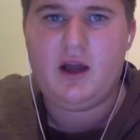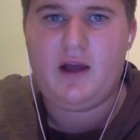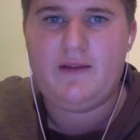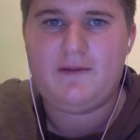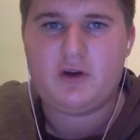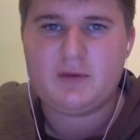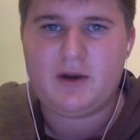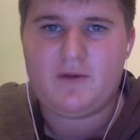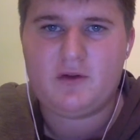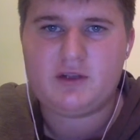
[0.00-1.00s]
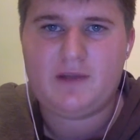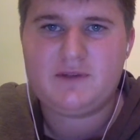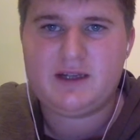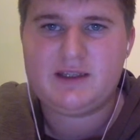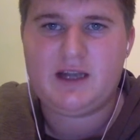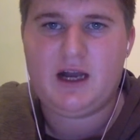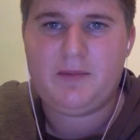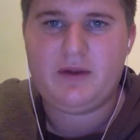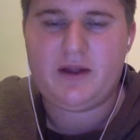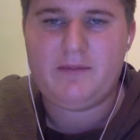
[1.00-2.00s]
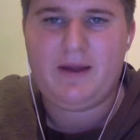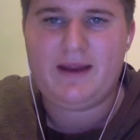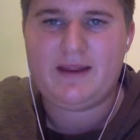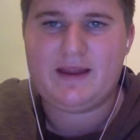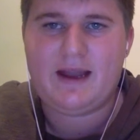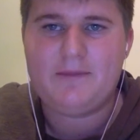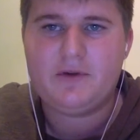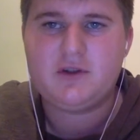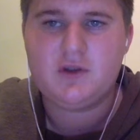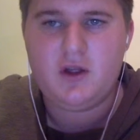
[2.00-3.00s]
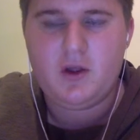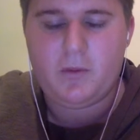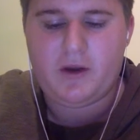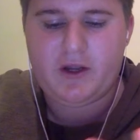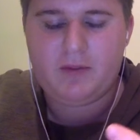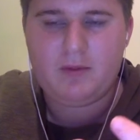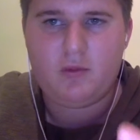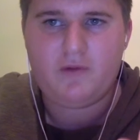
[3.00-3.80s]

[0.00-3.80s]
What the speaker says: Therefore, I spent a lot of time setting up and kind of manning the cameras, when I could be more